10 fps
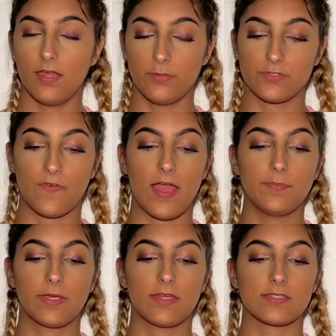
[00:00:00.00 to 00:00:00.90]
I was fine
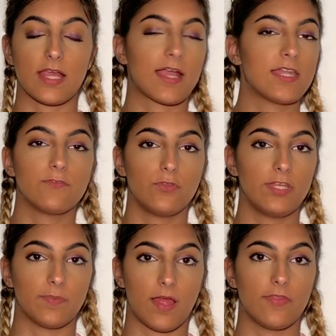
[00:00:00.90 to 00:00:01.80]
because I kind of
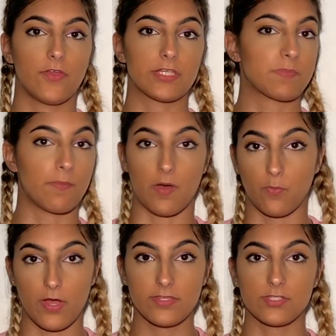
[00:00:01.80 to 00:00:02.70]
only applied there because my
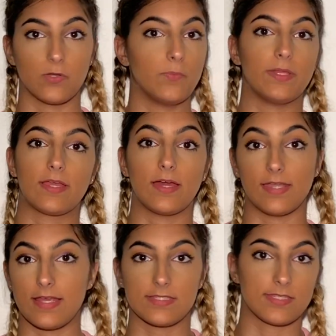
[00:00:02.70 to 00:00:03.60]
mom went, so it would be like a
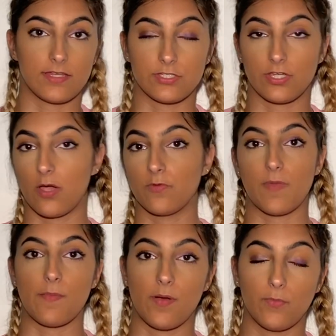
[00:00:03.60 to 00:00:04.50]
nice thing to go if
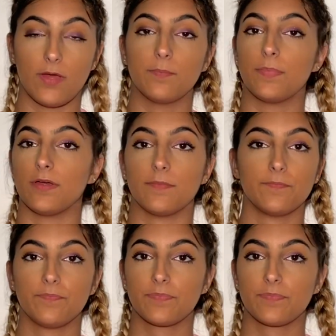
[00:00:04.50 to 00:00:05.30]
my mom went, but